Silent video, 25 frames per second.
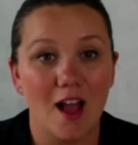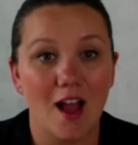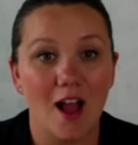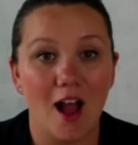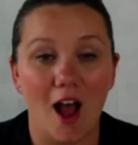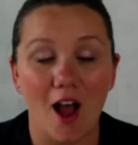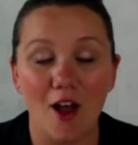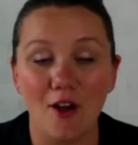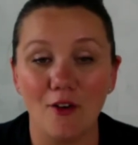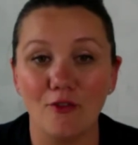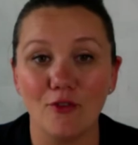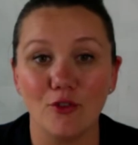
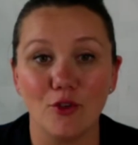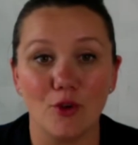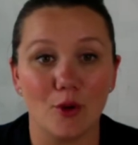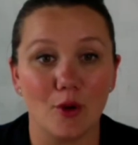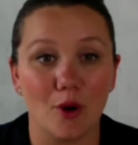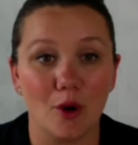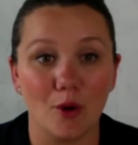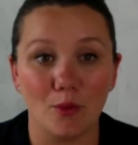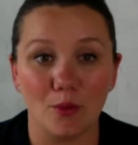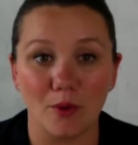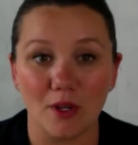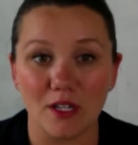of your
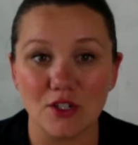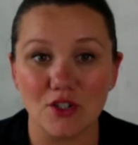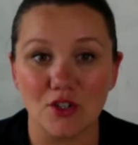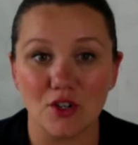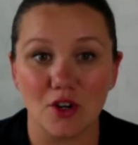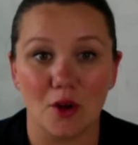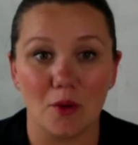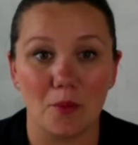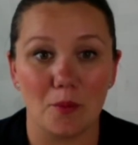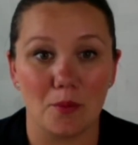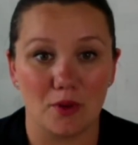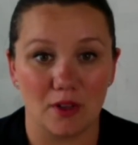
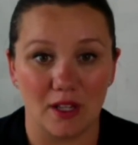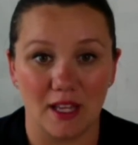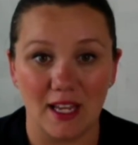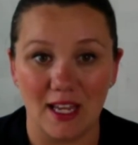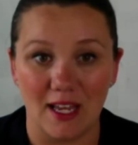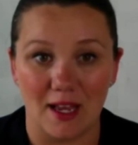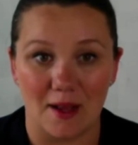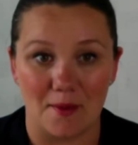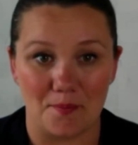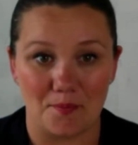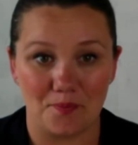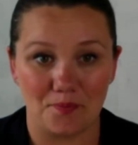original plan.